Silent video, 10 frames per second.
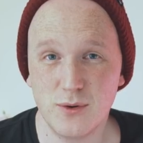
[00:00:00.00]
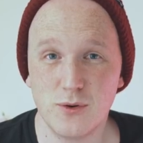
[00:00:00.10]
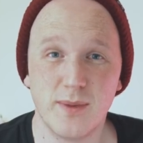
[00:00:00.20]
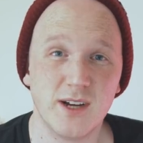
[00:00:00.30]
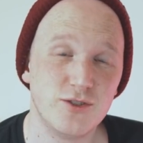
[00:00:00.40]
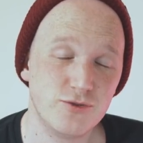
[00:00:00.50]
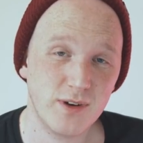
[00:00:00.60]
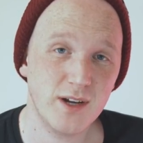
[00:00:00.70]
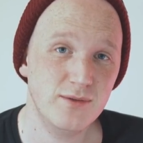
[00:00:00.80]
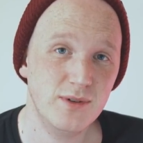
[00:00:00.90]
or my
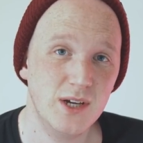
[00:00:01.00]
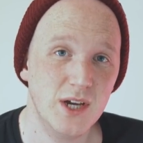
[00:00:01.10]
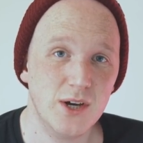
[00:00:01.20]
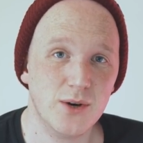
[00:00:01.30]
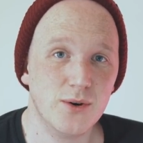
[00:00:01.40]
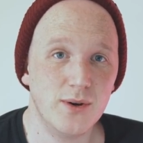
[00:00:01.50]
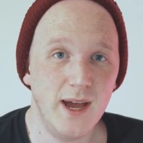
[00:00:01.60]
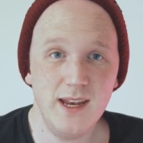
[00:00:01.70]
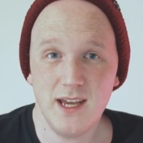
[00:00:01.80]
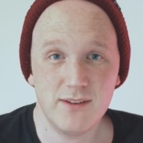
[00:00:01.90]
drone or
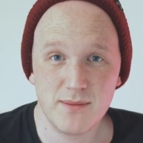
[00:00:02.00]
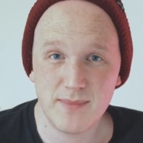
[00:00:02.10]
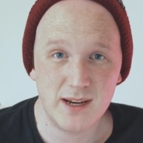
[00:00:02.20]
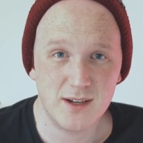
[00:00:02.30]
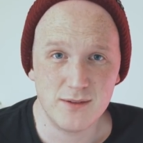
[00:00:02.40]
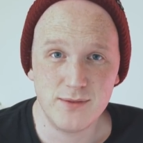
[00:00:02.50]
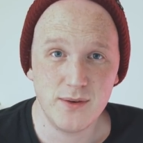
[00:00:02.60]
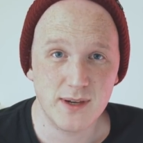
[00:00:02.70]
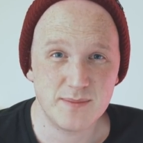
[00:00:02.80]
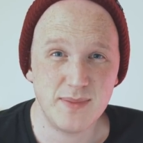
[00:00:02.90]
any other manner of
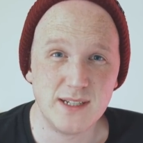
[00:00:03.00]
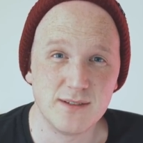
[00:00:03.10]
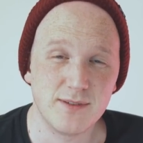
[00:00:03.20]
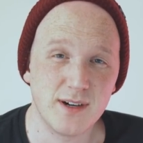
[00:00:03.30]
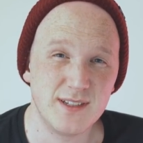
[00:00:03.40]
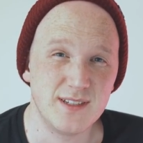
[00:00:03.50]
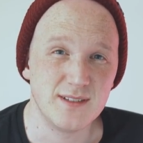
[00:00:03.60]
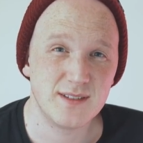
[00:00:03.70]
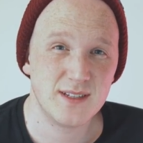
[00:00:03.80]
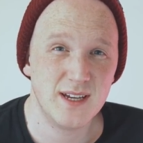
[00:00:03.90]
USB
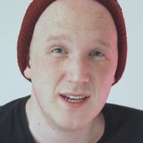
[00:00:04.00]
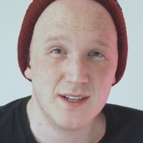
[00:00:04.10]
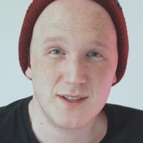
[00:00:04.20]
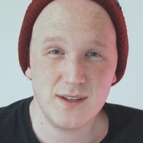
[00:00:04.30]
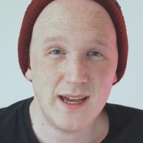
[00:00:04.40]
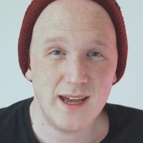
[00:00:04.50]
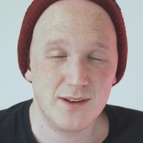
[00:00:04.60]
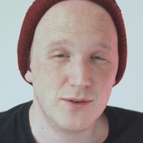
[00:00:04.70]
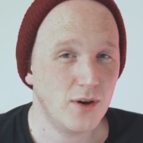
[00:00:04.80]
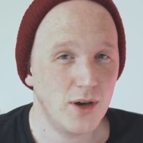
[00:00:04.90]
devices. So yeah,
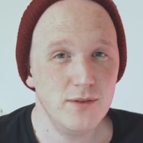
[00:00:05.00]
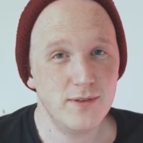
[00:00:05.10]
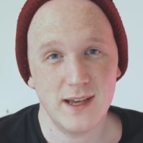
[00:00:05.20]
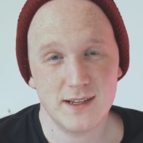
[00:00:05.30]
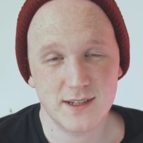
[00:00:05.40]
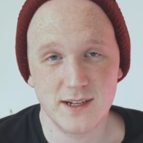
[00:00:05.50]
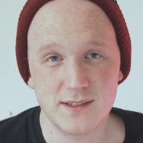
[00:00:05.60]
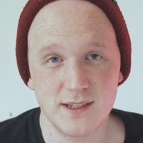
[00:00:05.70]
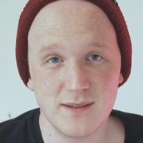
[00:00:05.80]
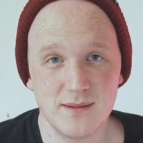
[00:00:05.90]
not overly
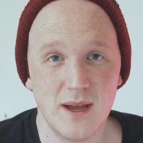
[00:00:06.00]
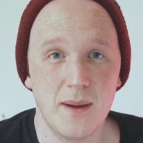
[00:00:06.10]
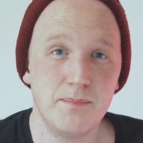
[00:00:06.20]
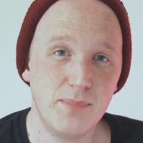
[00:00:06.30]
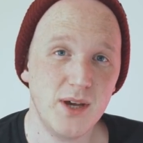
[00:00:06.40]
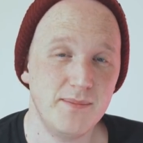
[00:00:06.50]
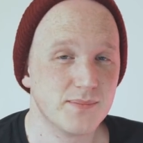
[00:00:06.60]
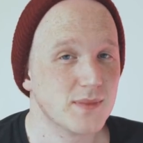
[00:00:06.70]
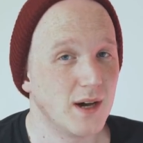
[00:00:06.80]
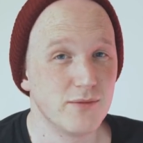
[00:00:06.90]
exciting,
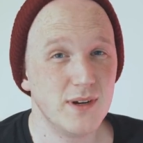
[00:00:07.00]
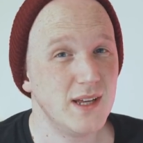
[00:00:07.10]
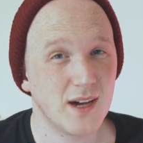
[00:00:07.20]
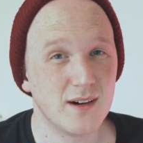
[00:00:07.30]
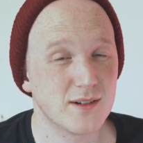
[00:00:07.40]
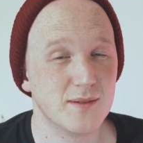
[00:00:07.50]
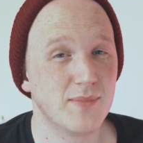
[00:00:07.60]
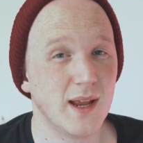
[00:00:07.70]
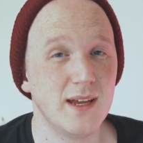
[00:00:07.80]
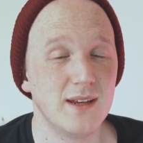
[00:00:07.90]
but I really can't
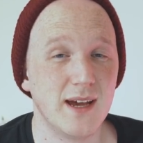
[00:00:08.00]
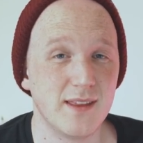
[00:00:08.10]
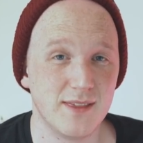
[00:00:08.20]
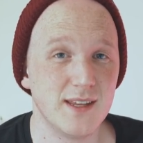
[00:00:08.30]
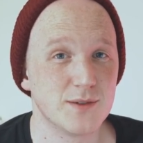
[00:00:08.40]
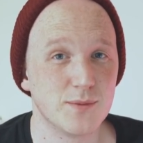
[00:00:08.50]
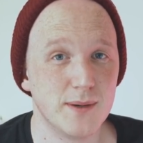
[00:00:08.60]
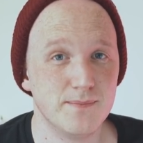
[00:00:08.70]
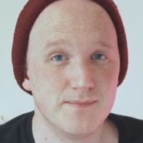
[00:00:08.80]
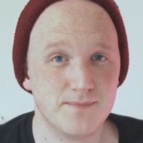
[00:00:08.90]
complain at this one.